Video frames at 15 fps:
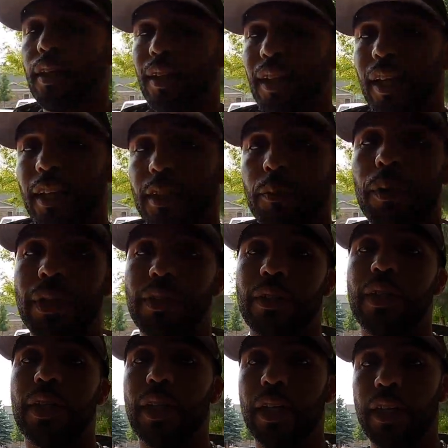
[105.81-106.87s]
the next best
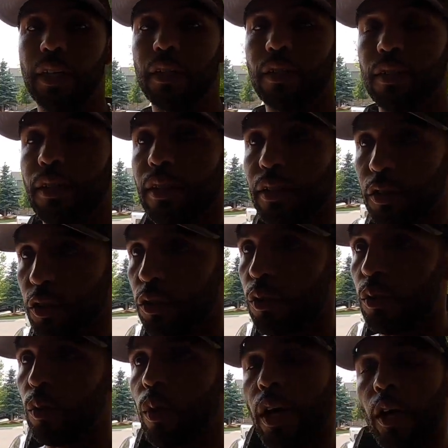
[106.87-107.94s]
thing is
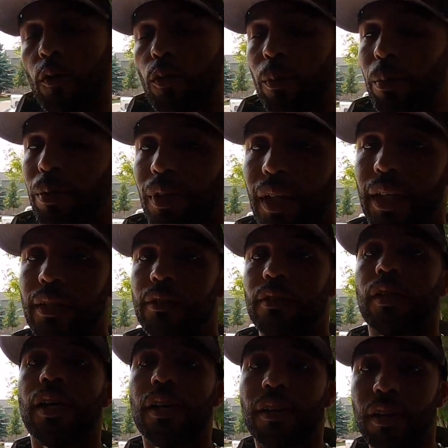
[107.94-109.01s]
to
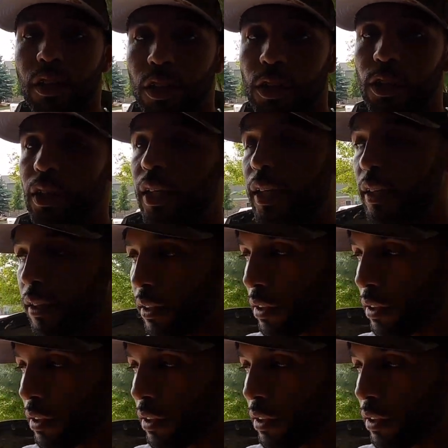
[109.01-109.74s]
replace the clutch line.